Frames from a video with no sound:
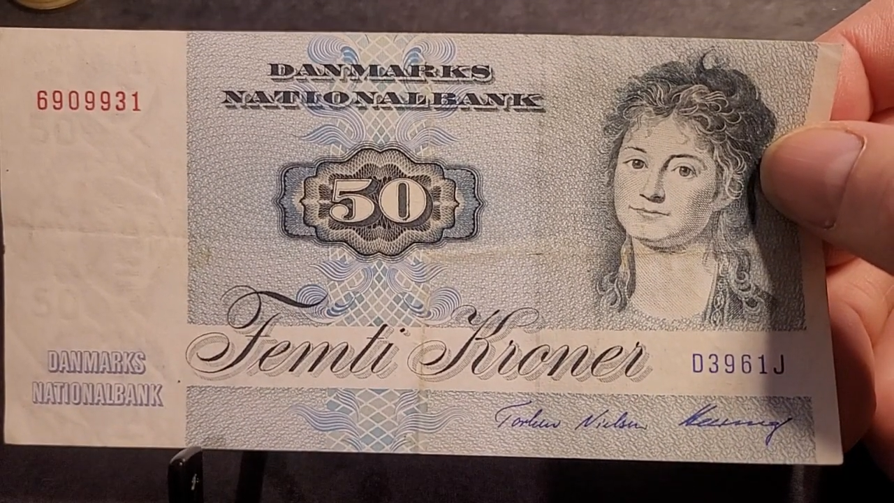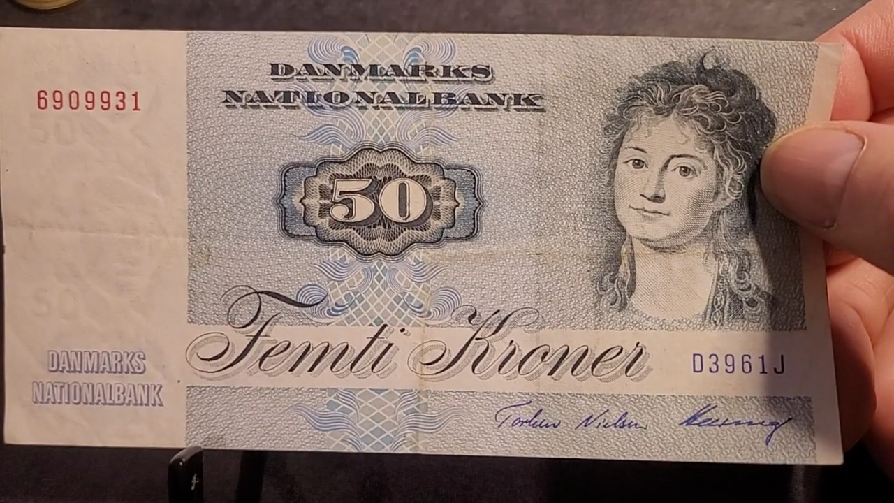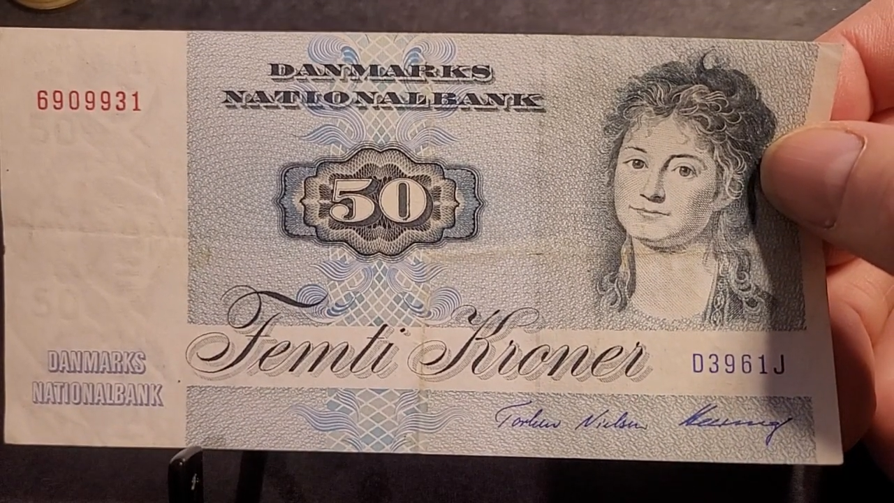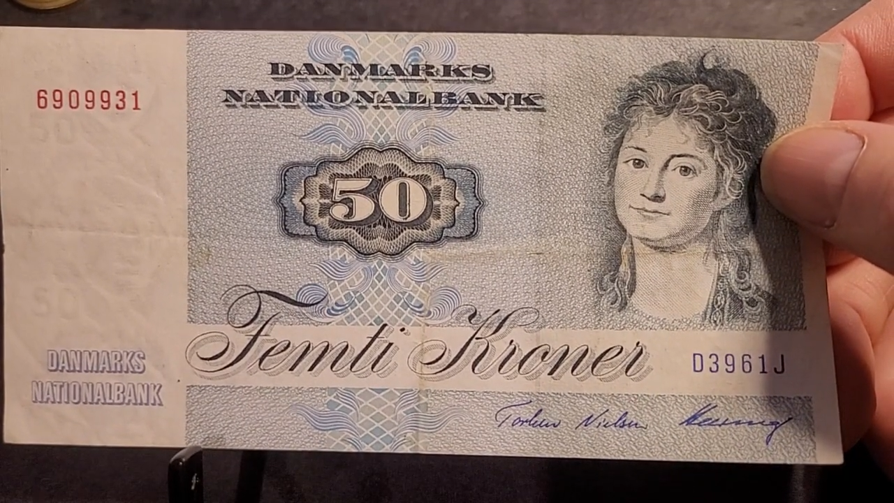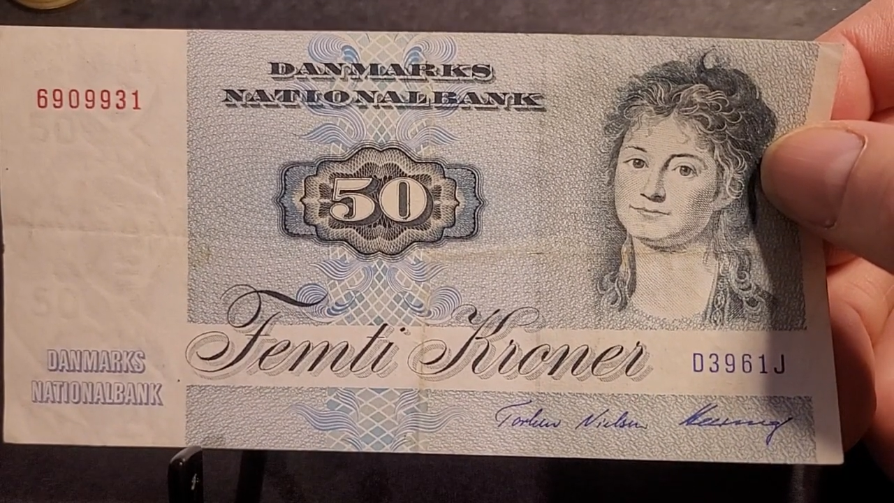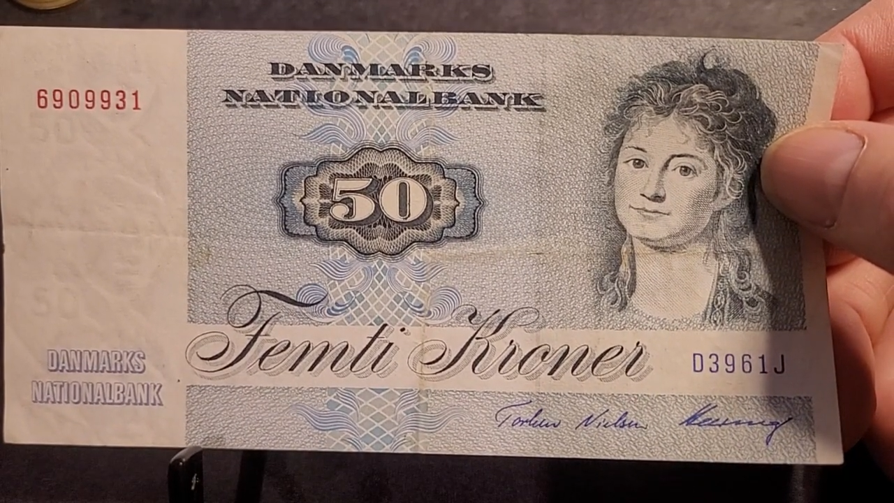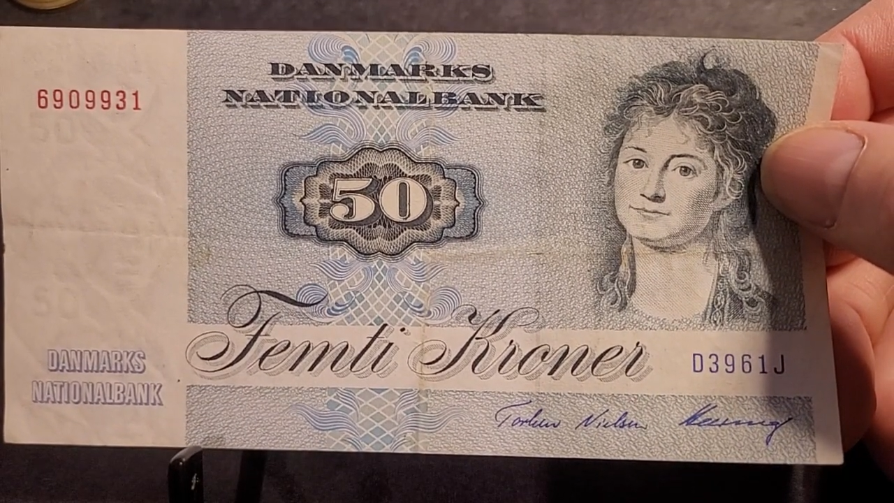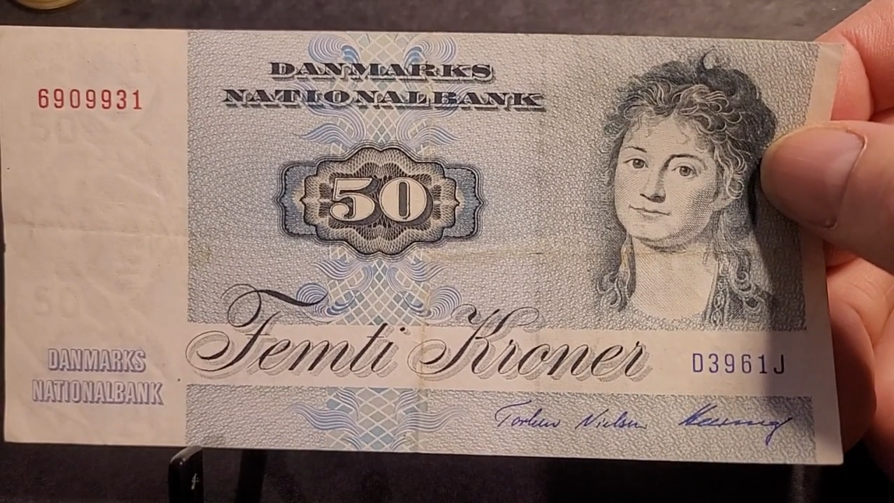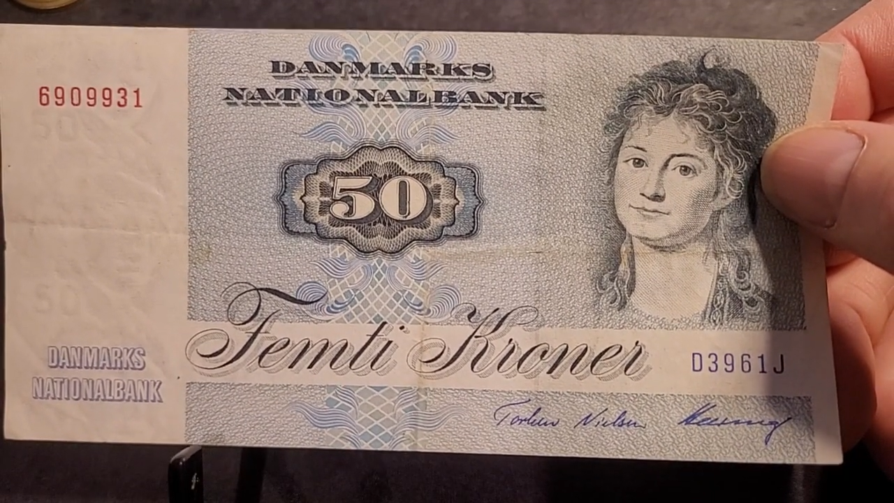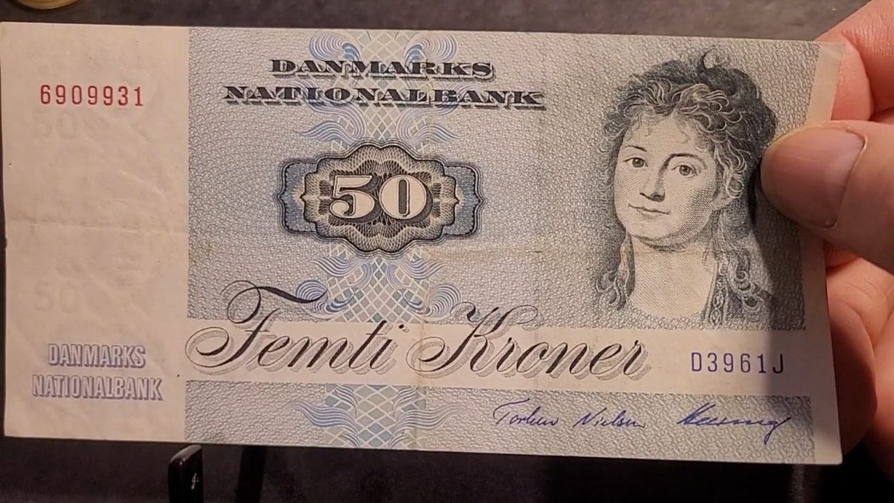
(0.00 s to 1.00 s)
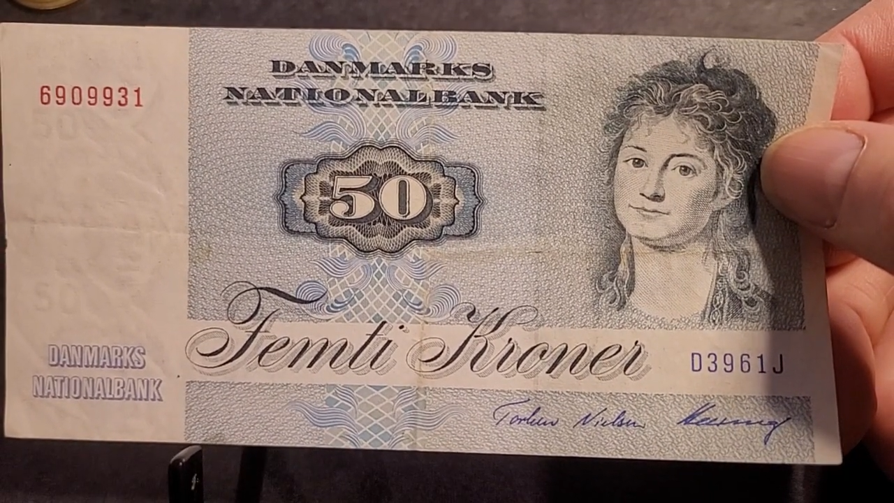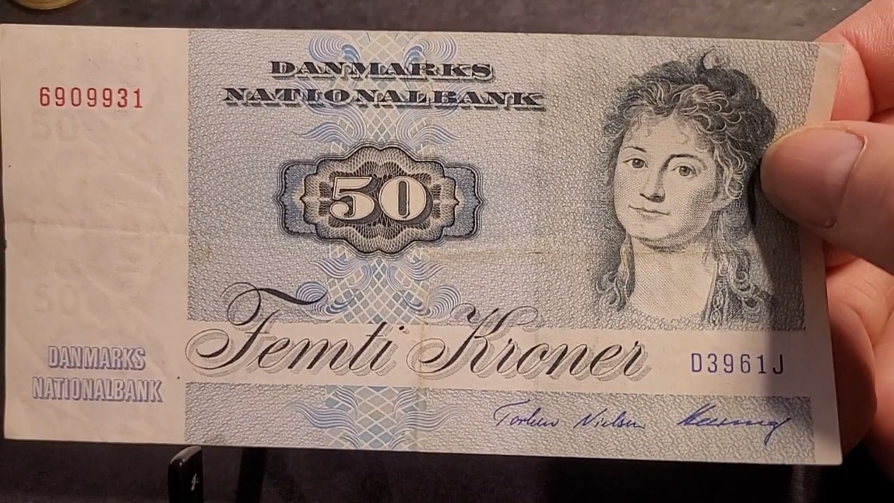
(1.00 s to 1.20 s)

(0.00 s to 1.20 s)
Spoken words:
Ingeborg